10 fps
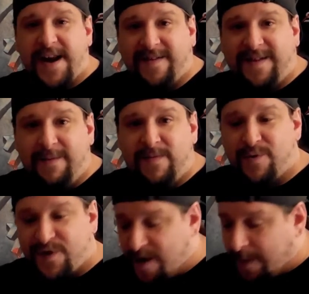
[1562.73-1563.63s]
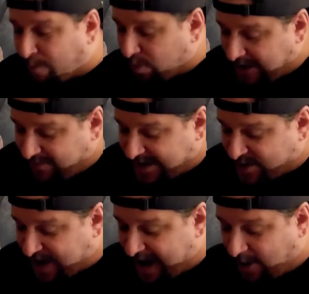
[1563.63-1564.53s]
writing team that was on the
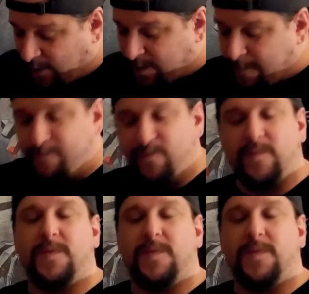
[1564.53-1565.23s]
previous album.